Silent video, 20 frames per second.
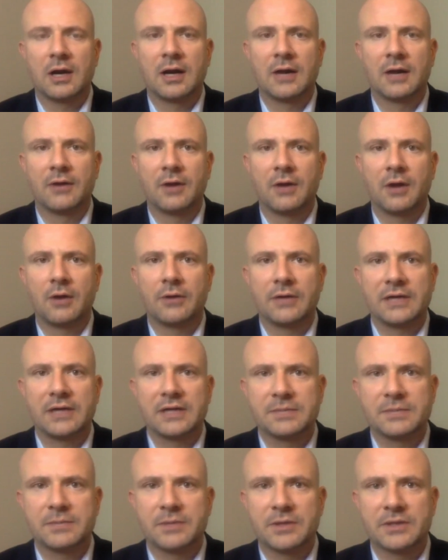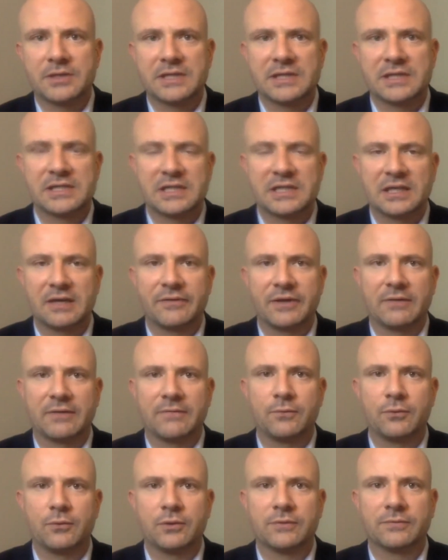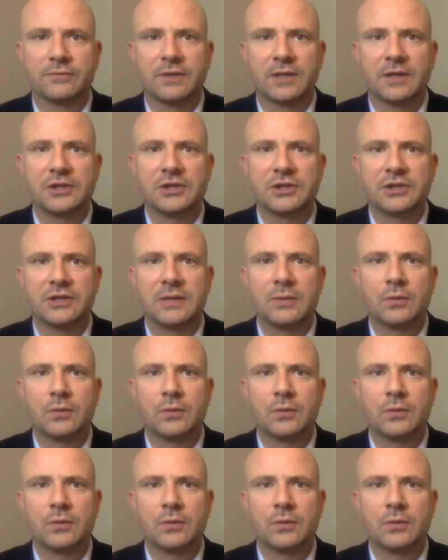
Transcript: Uh, they're already experiencing significant food inflation.